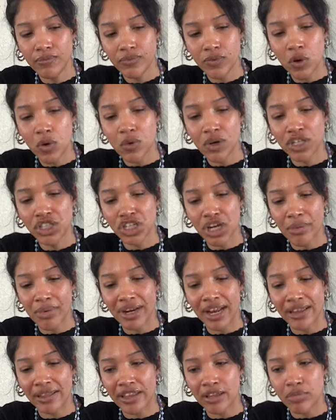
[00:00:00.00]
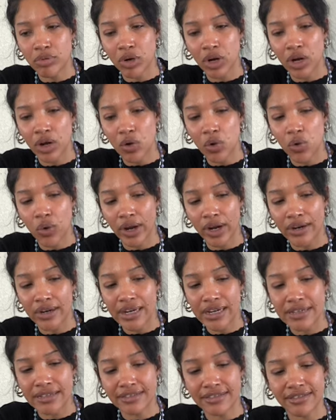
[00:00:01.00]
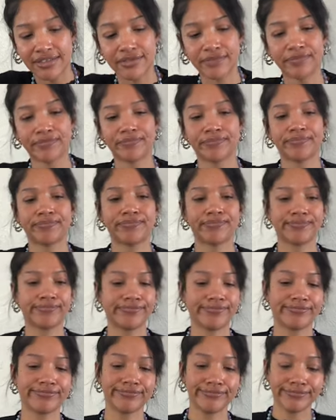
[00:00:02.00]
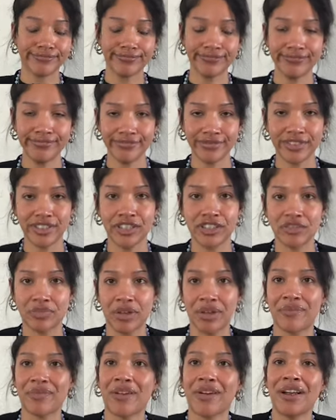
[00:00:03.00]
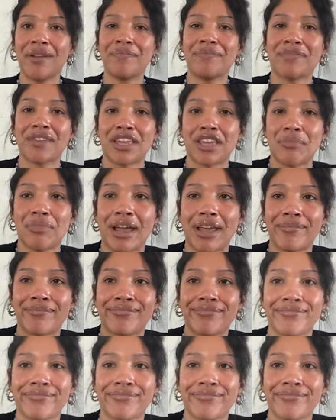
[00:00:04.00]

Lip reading: or a Gemini, Libra, Aquarius. Excuse me. All right. Thank you. Bye.